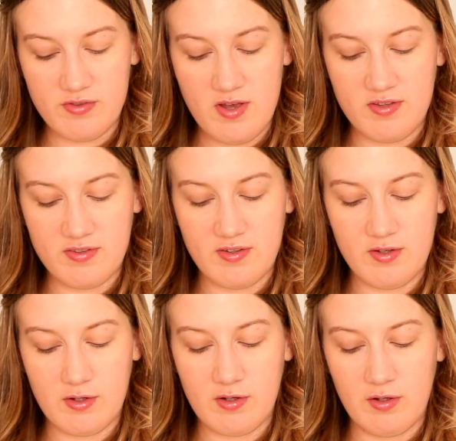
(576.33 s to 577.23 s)
There's
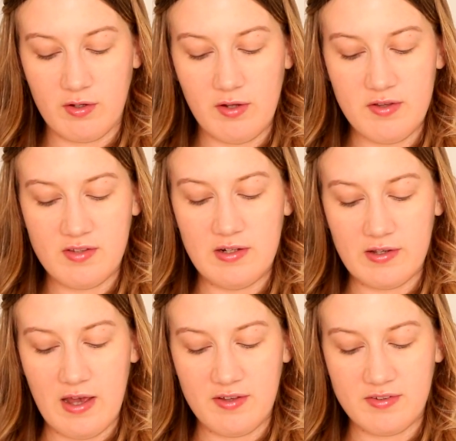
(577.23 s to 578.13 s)

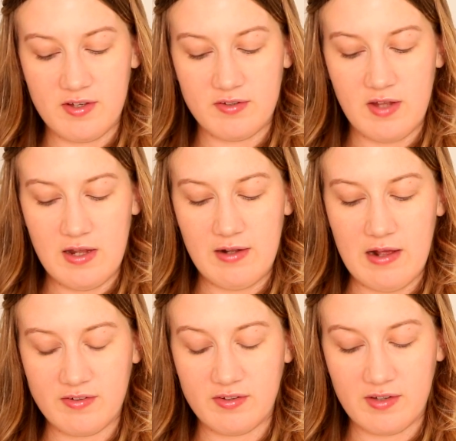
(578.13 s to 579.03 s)
glycolic acid,
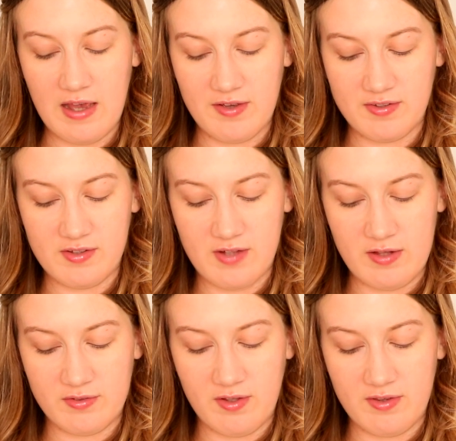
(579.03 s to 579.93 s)
lactic acid
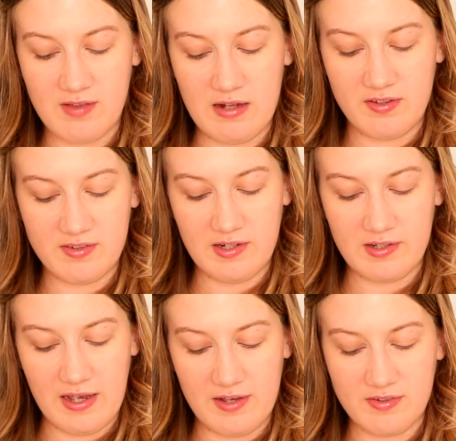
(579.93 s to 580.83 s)
and
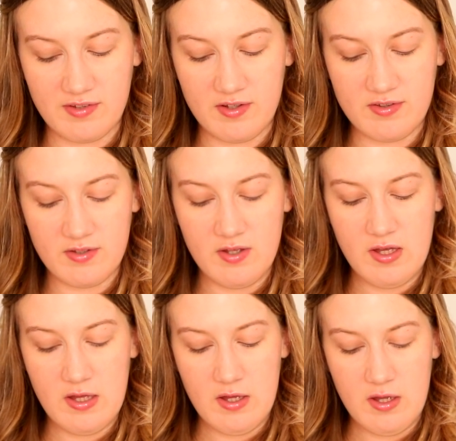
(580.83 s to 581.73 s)
salicylic acid.
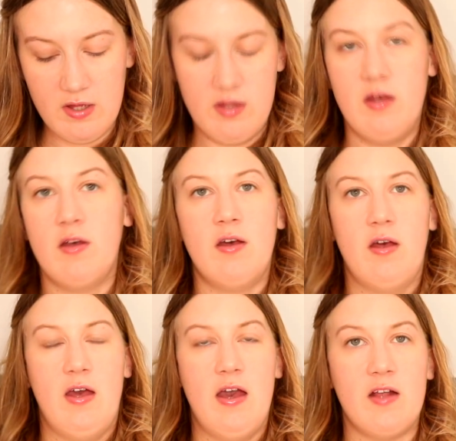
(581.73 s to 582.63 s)

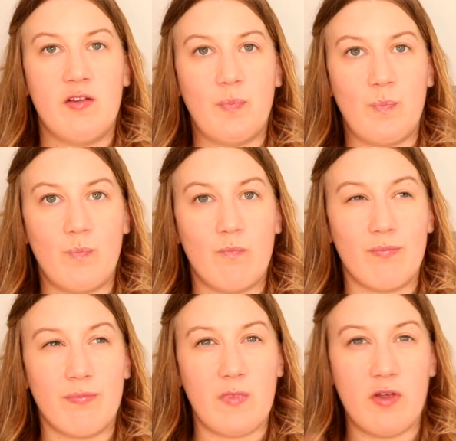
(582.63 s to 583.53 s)
And
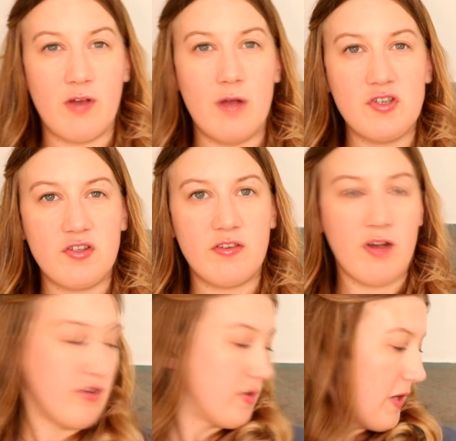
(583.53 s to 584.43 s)
so I've just
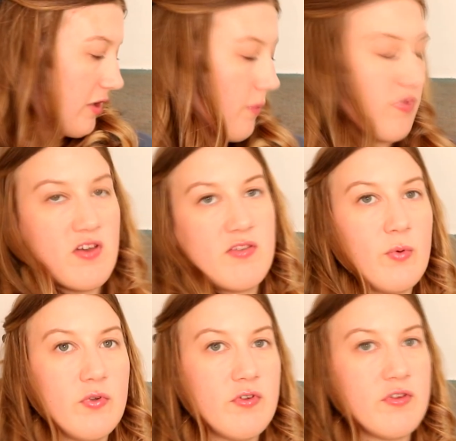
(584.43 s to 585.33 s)
decided to pick up this
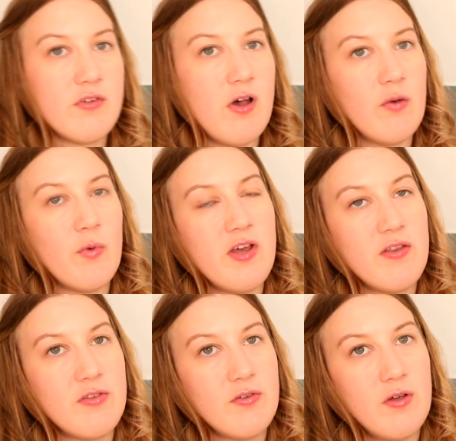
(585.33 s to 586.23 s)
one to start
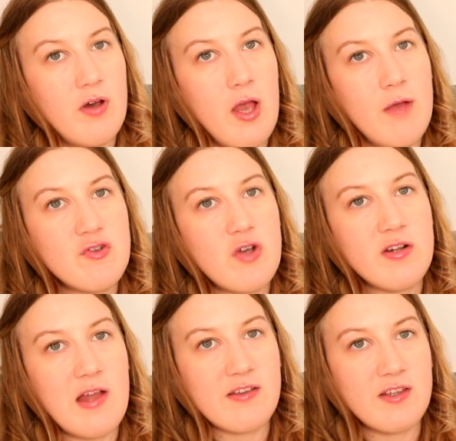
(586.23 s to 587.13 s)
with. I have tried
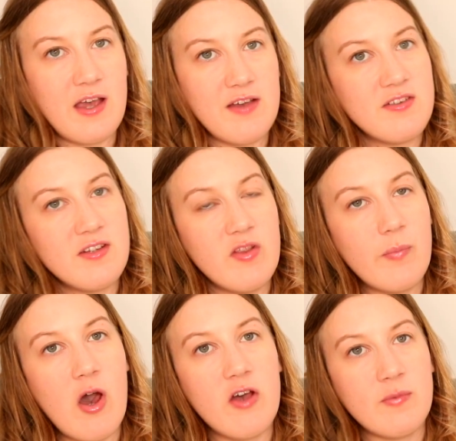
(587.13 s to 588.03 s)
lactic acid in the
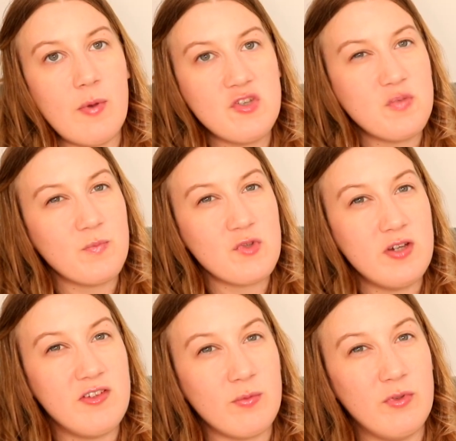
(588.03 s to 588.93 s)
past, but I'm just
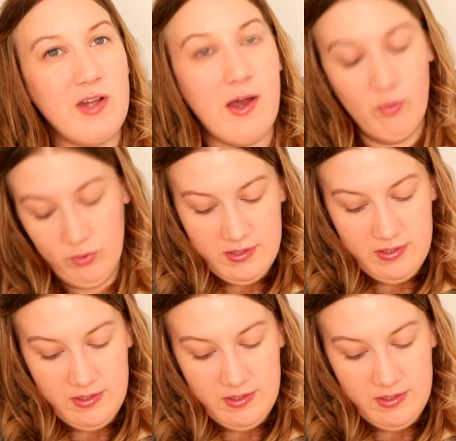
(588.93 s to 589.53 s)
trying this one now.